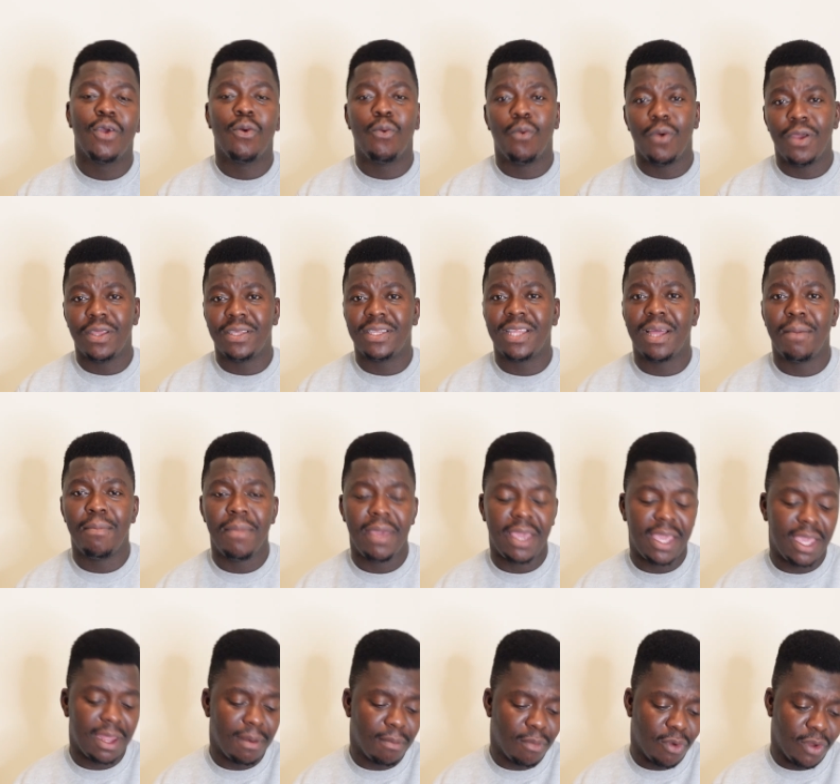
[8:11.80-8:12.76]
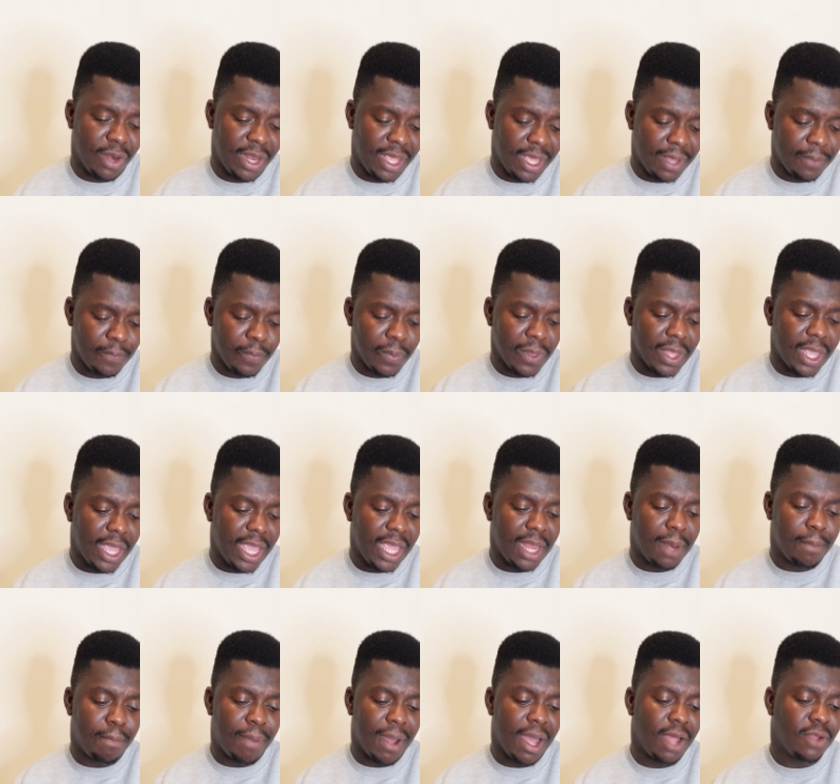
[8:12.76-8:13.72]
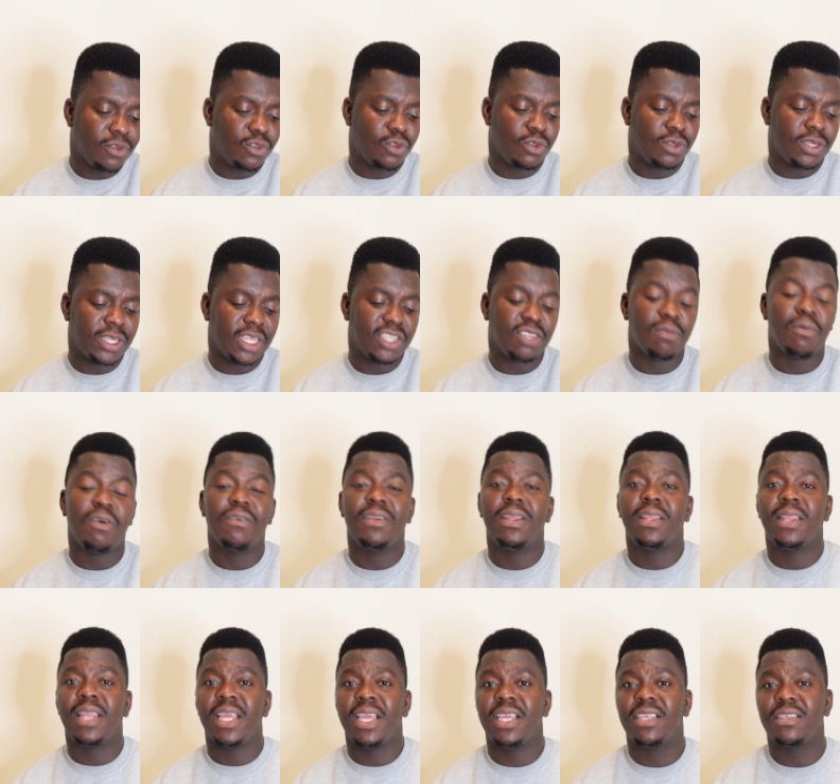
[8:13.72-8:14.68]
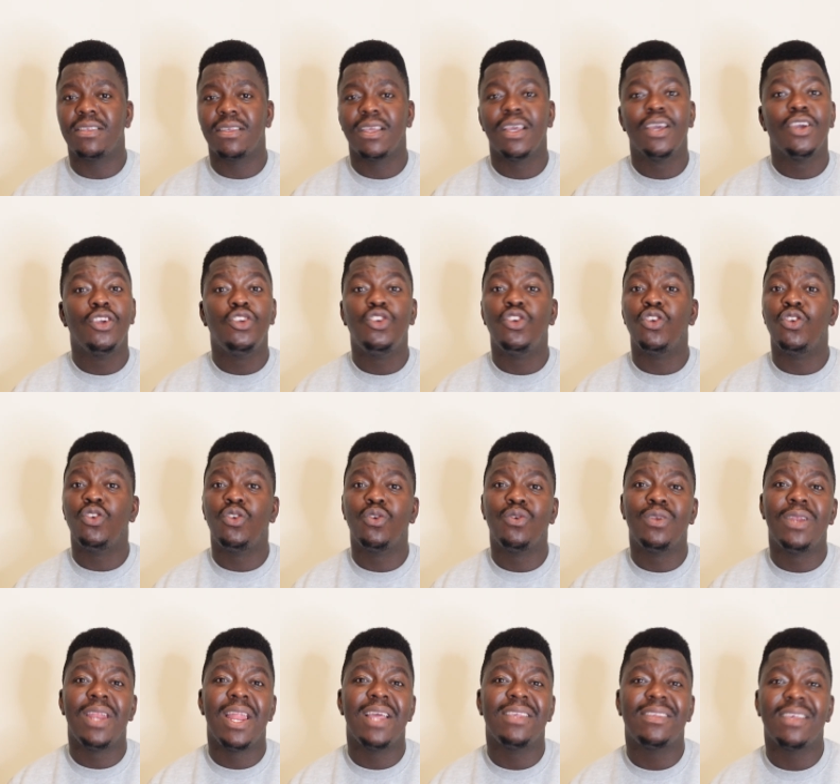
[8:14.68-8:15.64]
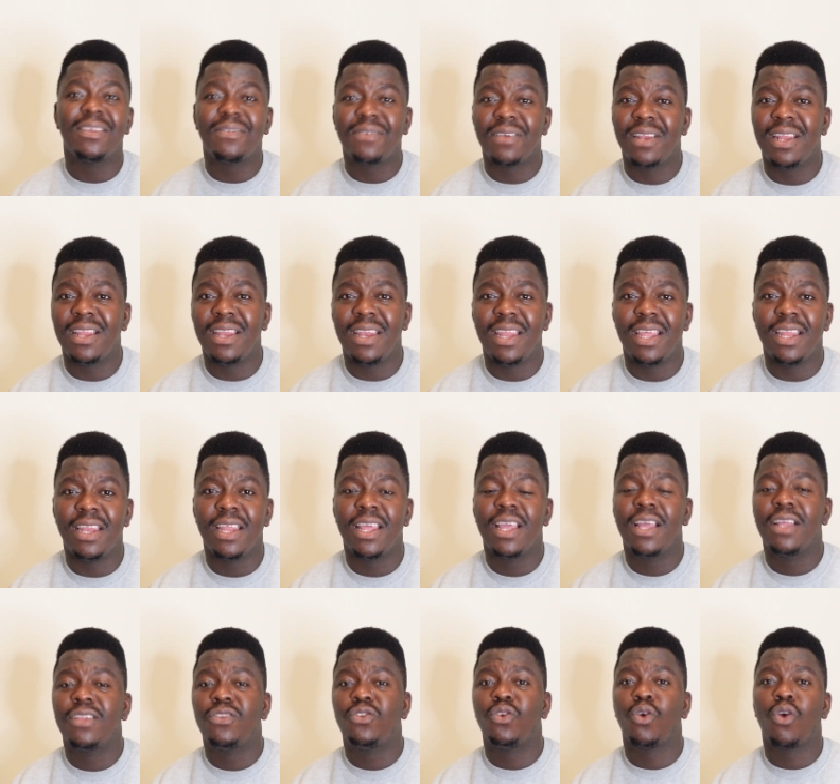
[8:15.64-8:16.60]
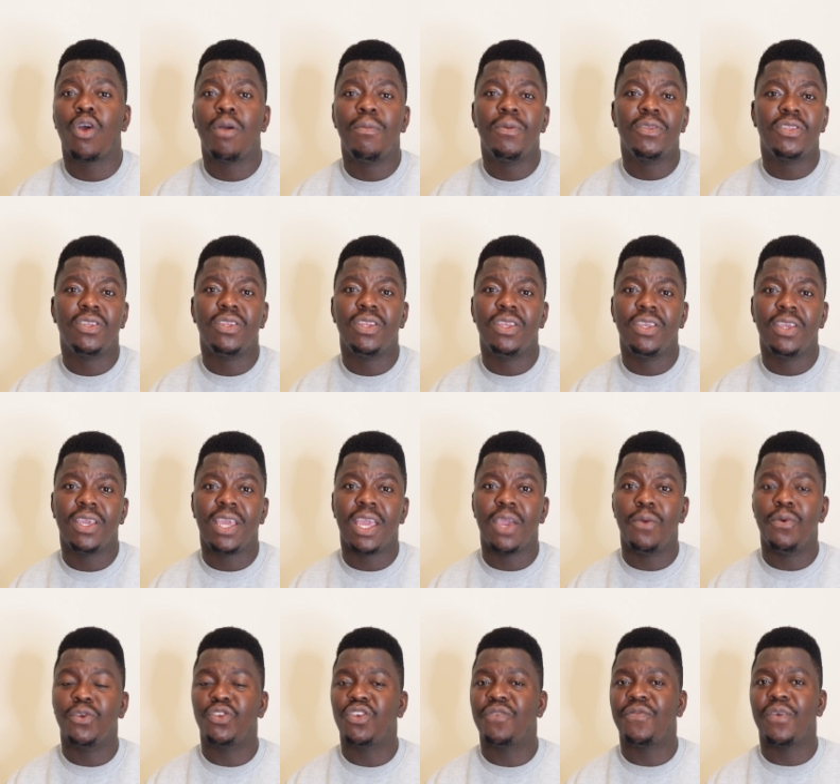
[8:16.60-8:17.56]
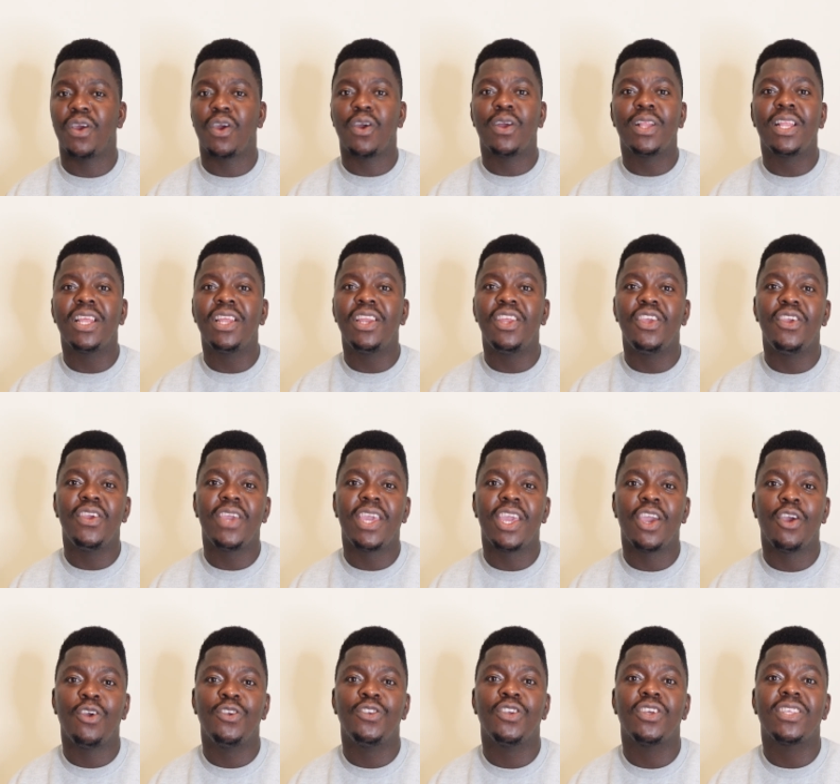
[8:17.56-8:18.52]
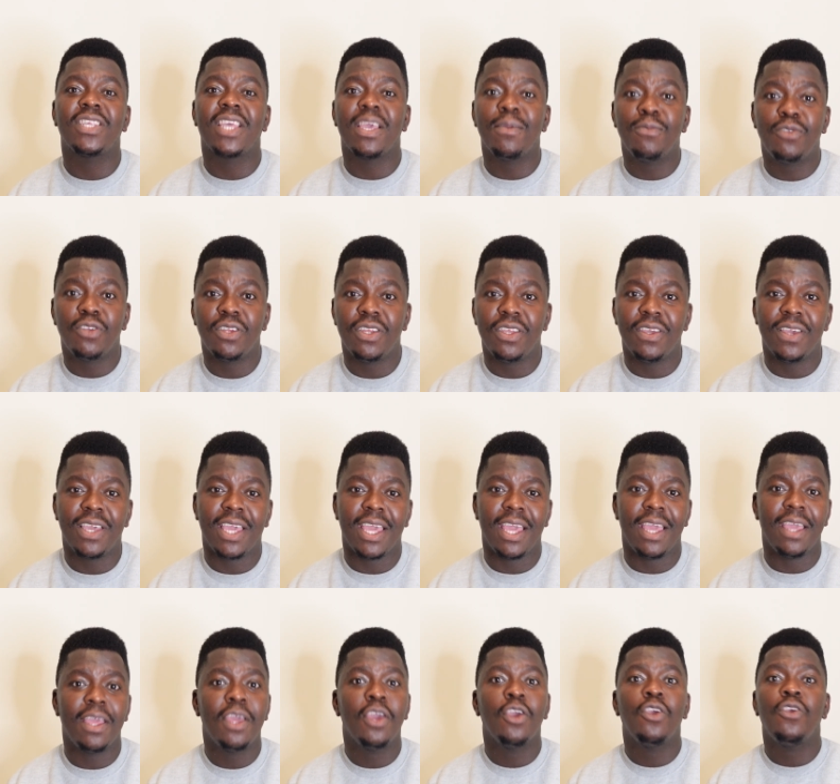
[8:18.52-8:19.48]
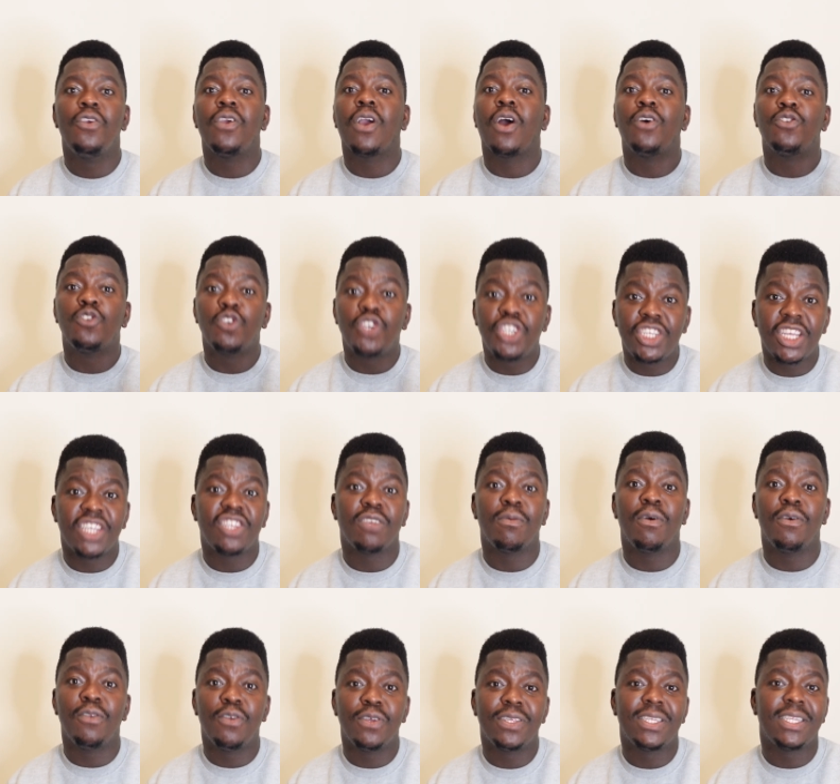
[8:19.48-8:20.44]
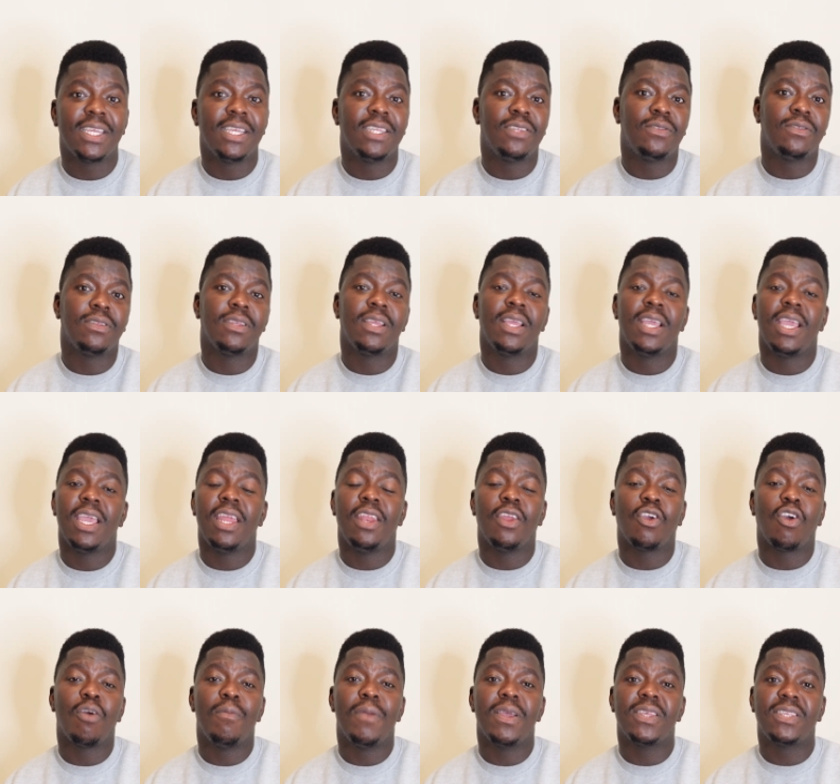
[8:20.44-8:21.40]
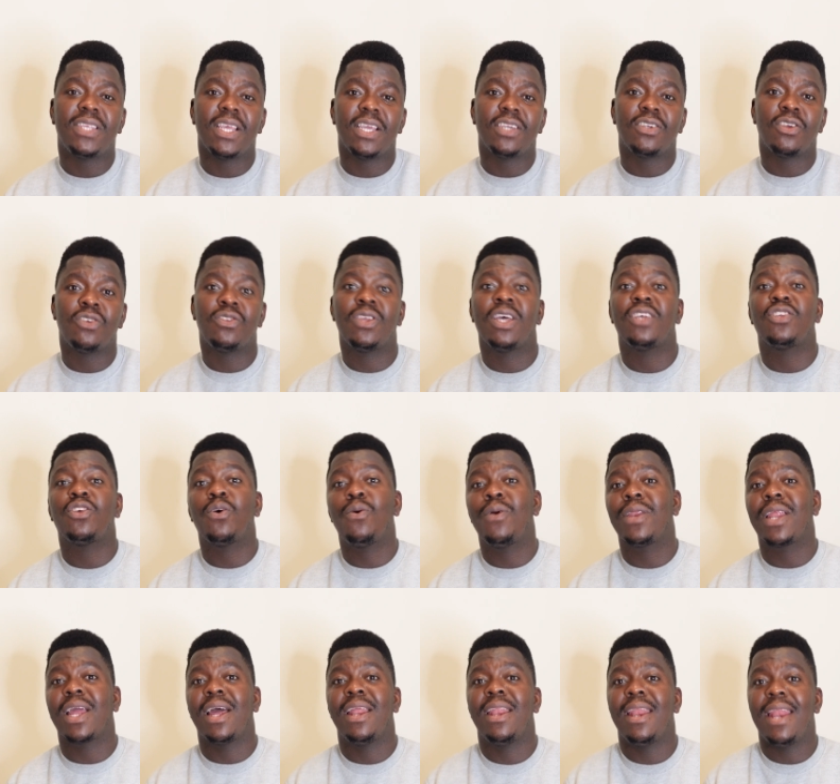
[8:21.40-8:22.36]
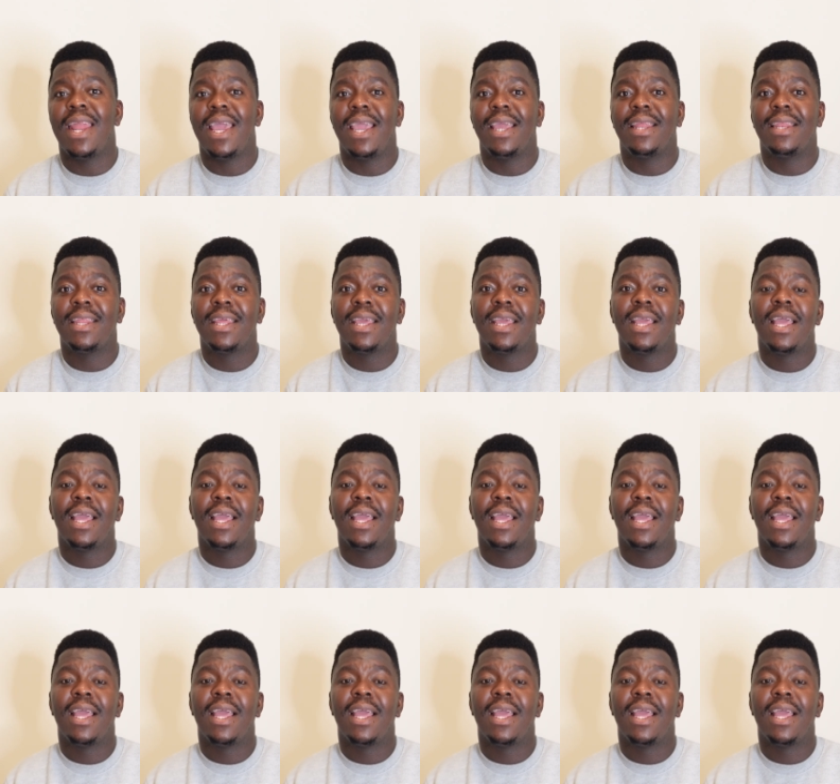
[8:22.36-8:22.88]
when you start making money in pounds. So those are some of the things you don't necessarily need to come into the UK with. So if you're currently in the UK or you just came to the UK, you can also share some of those things in the comment section so that someone can learn,